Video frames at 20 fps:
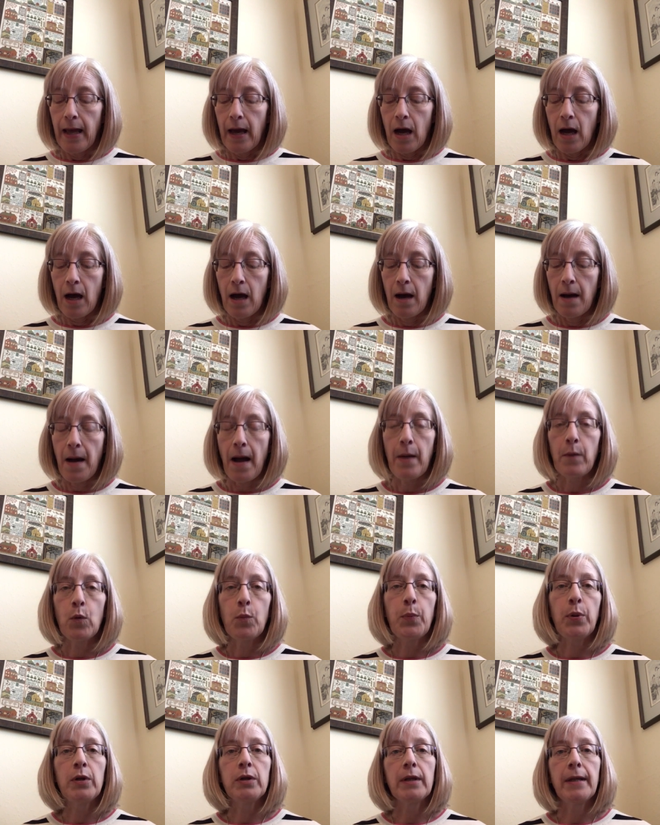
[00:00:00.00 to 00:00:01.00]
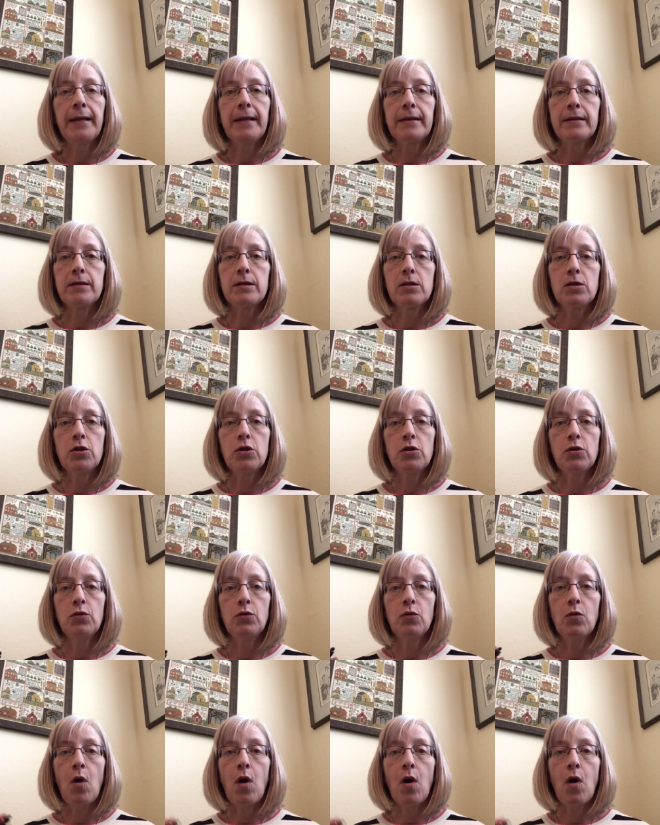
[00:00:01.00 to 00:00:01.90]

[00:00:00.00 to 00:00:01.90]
I will put links to